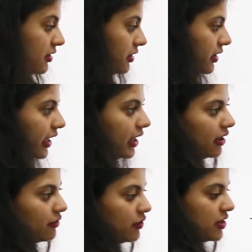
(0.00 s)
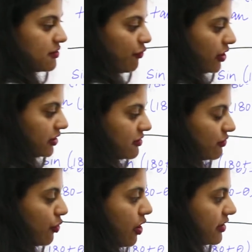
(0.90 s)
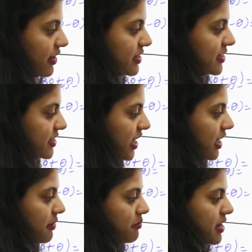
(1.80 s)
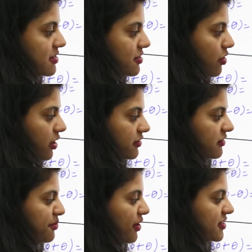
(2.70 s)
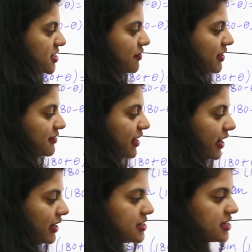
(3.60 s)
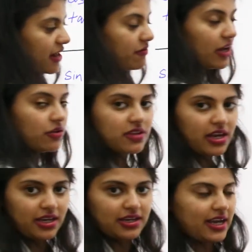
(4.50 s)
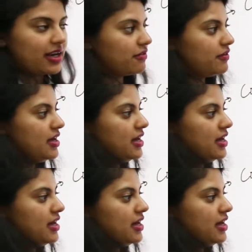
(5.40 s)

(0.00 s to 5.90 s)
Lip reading: negative. For this quadrant, C means cos is positive and sine and tan values are negative.